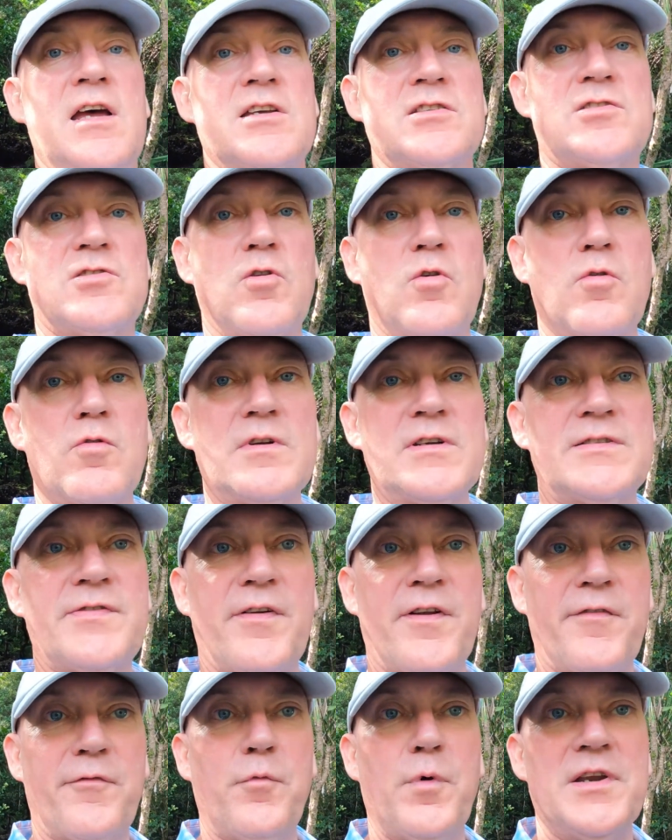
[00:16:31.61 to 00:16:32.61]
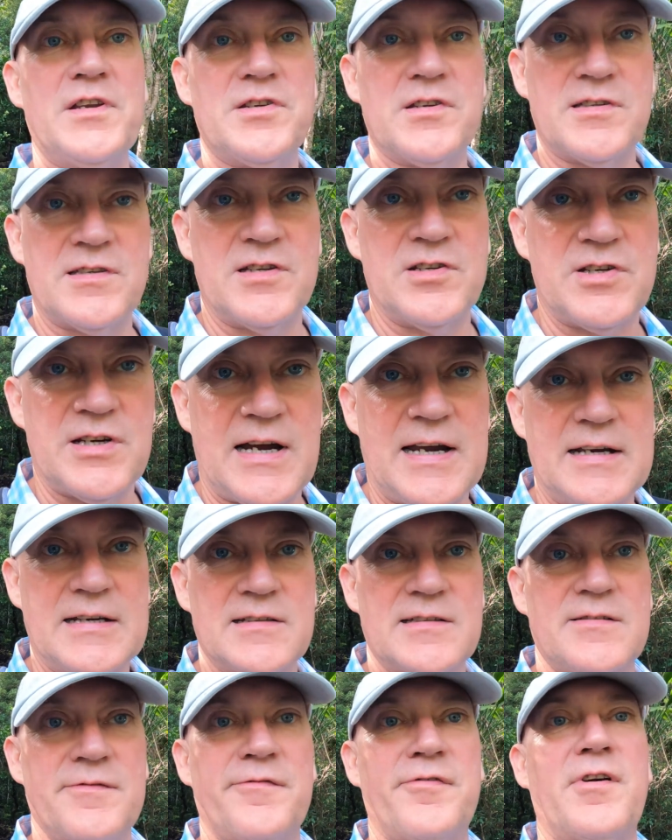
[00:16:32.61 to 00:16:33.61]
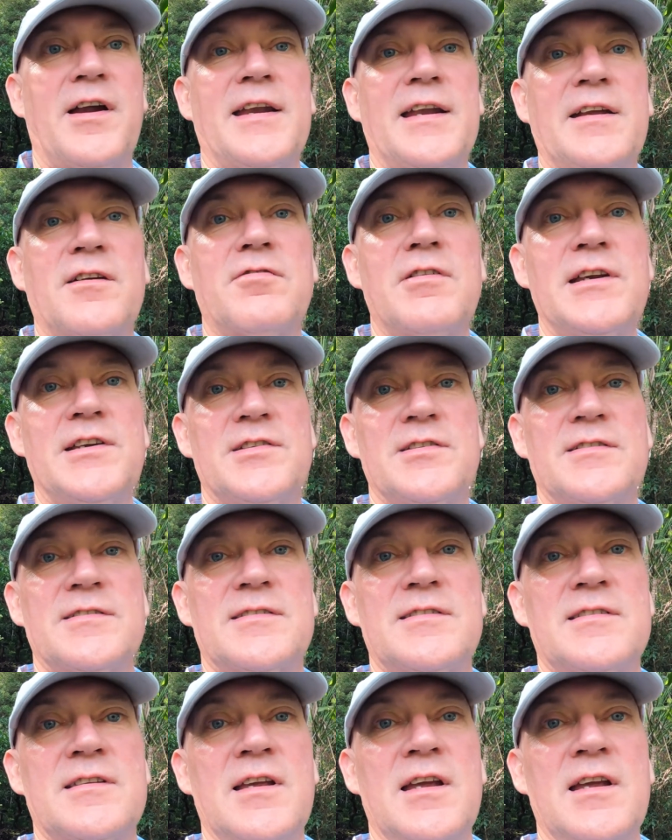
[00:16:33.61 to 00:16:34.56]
stories full of witches and giants and frightening creatures.